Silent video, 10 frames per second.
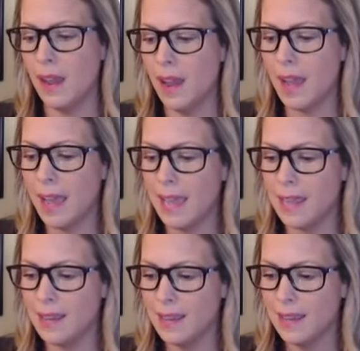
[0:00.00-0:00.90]

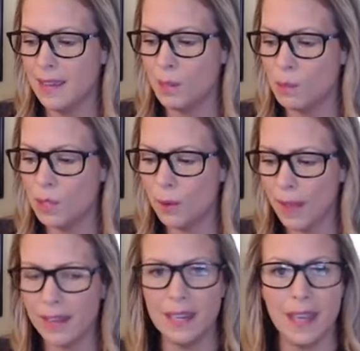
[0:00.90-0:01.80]
I am so
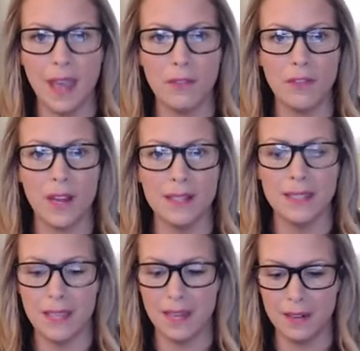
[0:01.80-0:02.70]
lucky to have friends
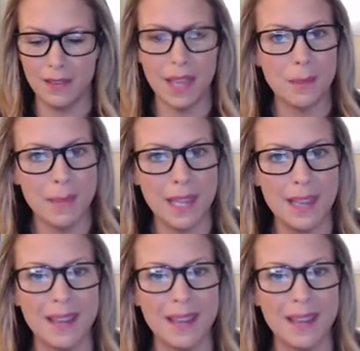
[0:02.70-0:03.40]
that like me.